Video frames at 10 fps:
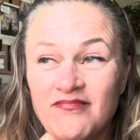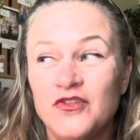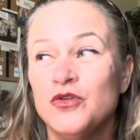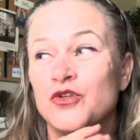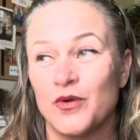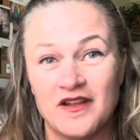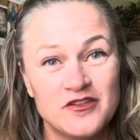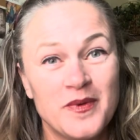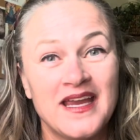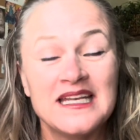You don't have to
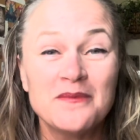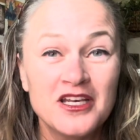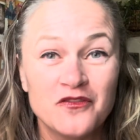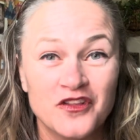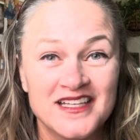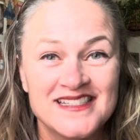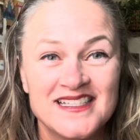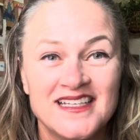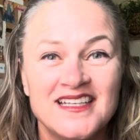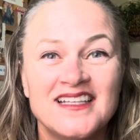pay any money for this.
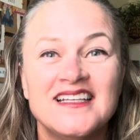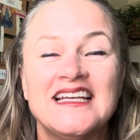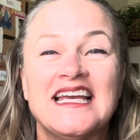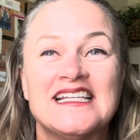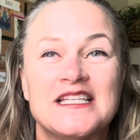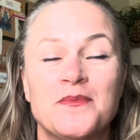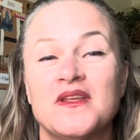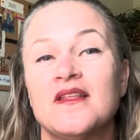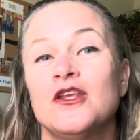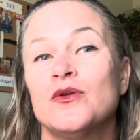It's something
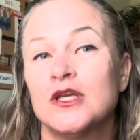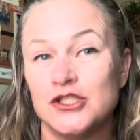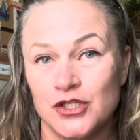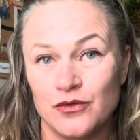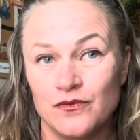that you can do.